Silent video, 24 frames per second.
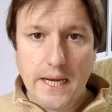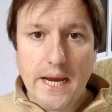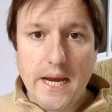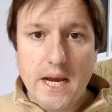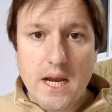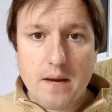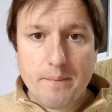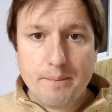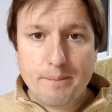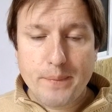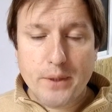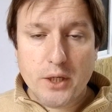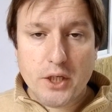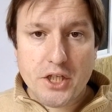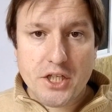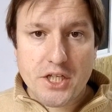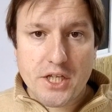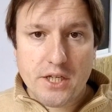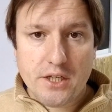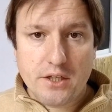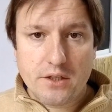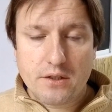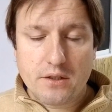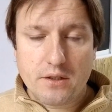In-app
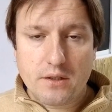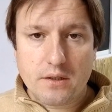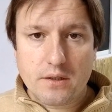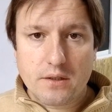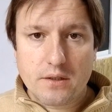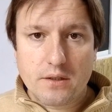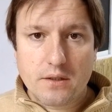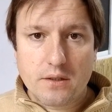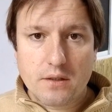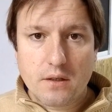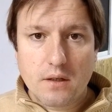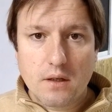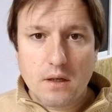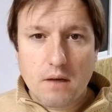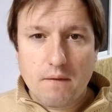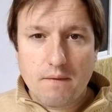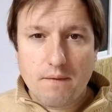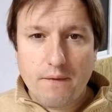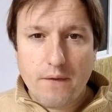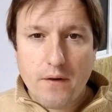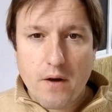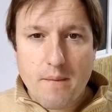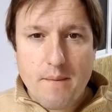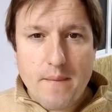purchases.
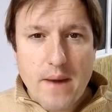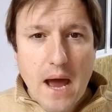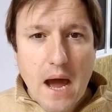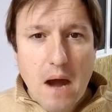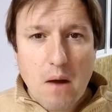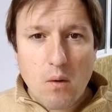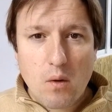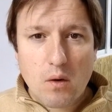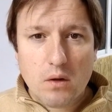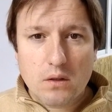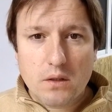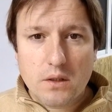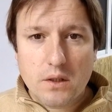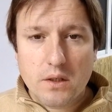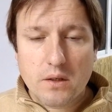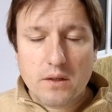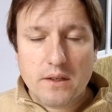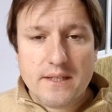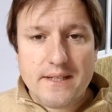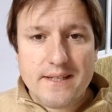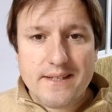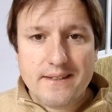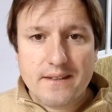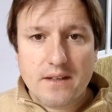From now on, you
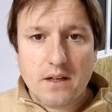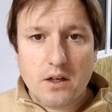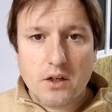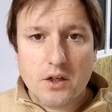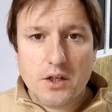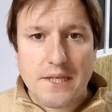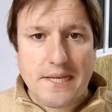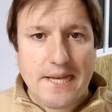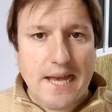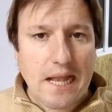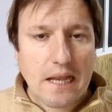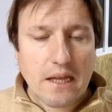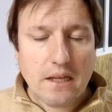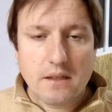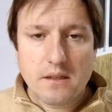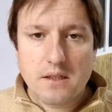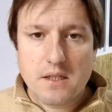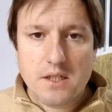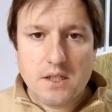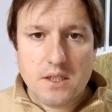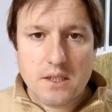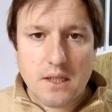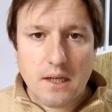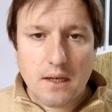can start selling
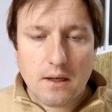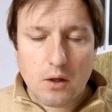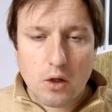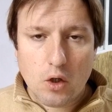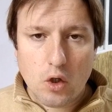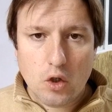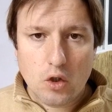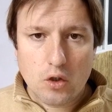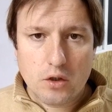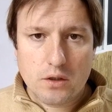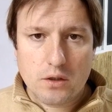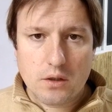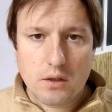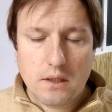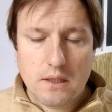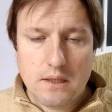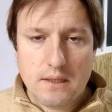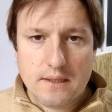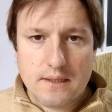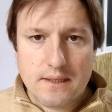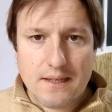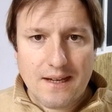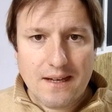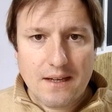digital goods
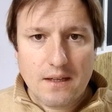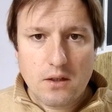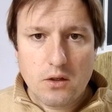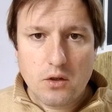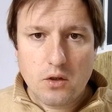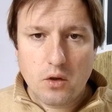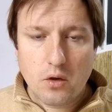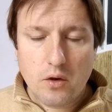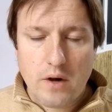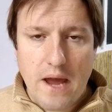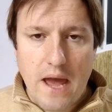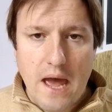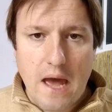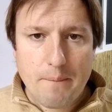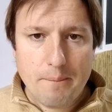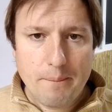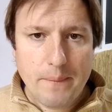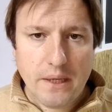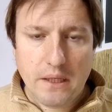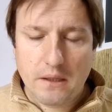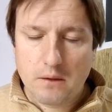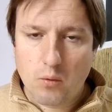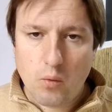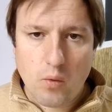inside your app
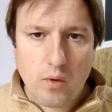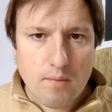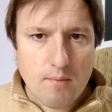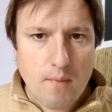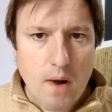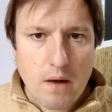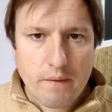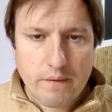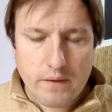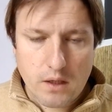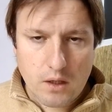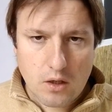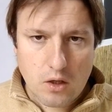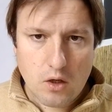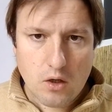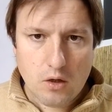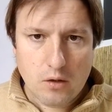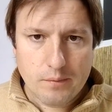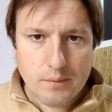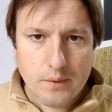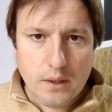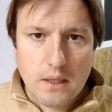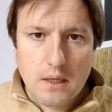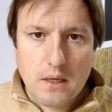built with Mobincube.
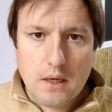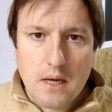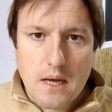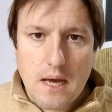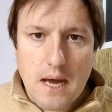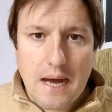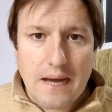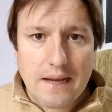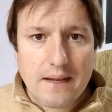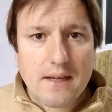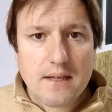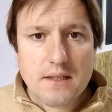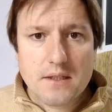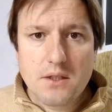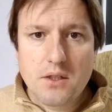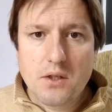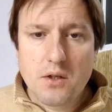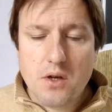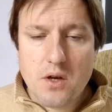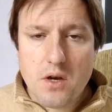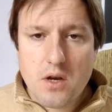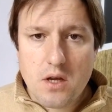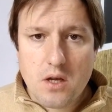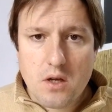I guess
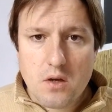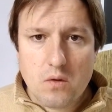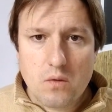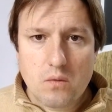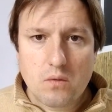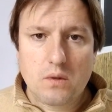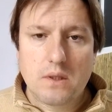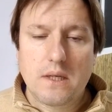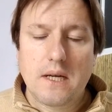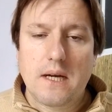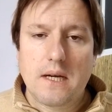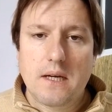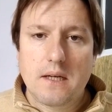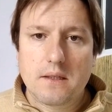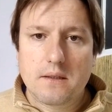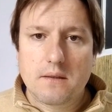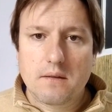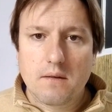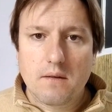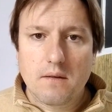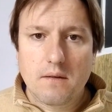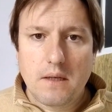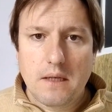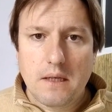you knew
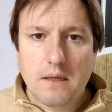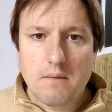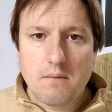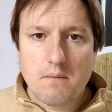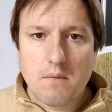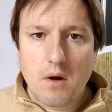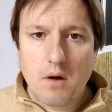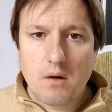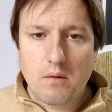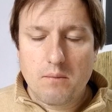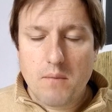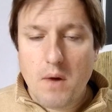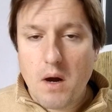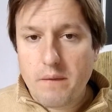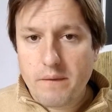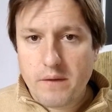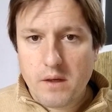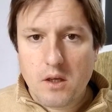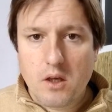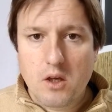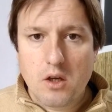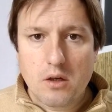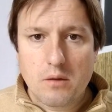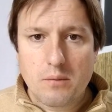that on
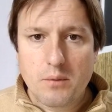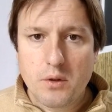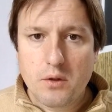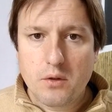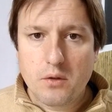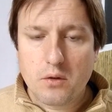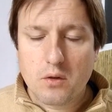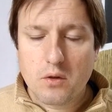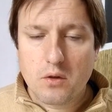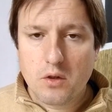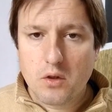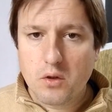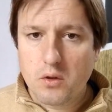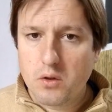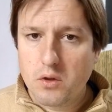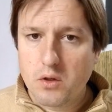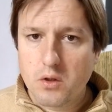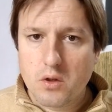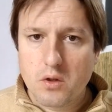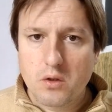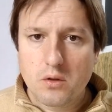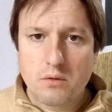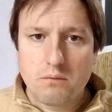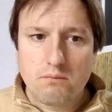Mobincube you
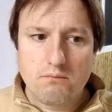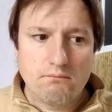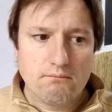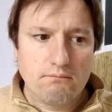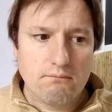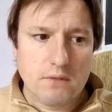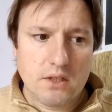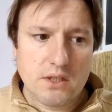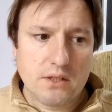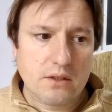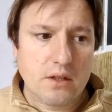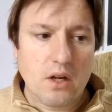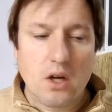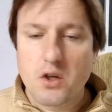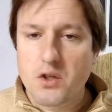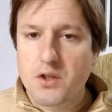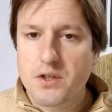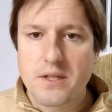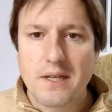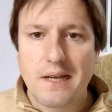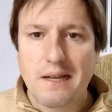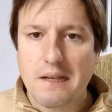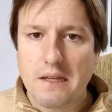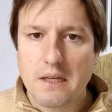could start
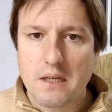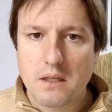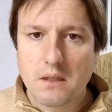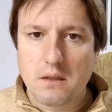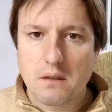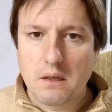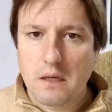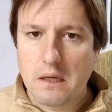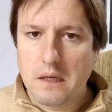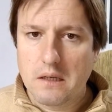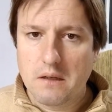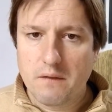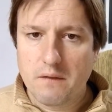selling